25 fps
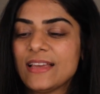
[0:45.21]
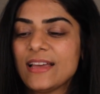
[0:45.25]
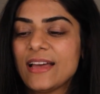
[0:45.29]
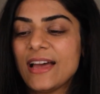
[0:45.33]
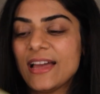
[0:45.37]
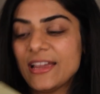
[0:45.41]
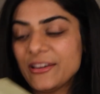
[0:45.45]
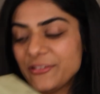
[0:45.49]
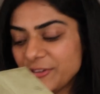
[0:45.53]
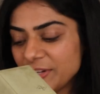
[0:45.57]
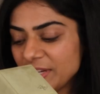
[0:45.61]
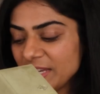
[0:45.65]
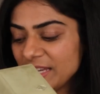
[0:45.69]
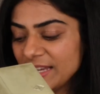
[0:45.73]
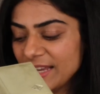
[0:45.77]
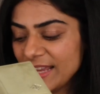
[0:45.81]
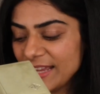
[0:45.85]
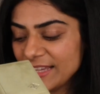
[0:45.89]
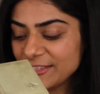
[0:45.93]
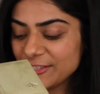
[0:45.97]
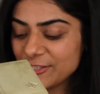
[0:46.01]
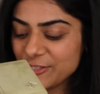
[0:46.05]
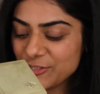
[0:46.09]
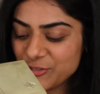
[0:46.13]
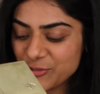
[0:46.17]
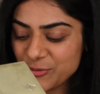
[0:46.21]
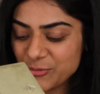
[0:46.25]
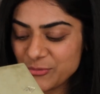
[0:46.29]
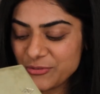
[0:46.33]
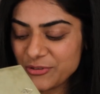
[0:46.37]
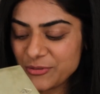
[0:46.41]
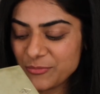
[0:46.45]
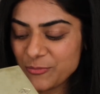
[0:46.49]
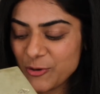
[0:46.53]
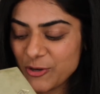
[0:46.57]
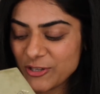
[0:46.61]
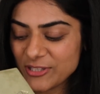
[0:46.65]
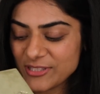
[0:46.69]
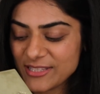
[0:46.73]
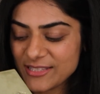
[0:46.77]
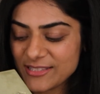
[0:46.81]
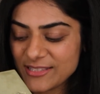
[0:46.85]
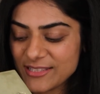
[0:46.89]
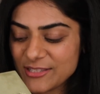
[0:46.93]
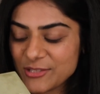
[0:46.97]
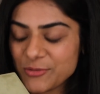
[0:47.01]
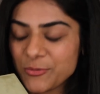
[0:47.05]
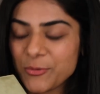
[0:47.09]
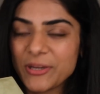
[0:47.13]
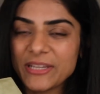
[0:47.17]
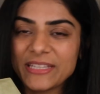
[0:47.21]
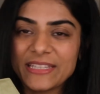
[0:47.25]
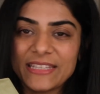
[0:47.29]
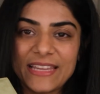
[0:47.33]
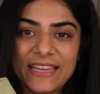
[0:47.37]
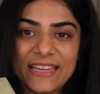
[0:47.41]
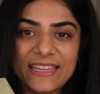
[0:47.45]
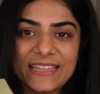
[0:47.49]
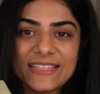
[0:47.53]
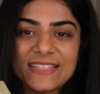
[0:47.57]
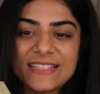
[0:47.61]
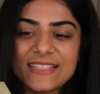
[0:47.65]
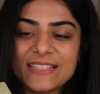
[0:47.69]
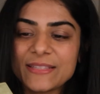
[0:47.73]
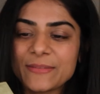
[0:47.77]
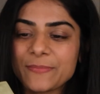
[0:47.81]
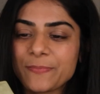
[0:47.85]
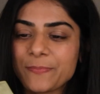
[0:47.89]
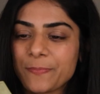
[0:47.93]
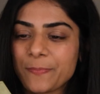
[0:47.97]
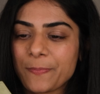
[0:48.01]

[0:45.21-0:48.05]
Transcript: I really like the jewelry box. This is quite nice.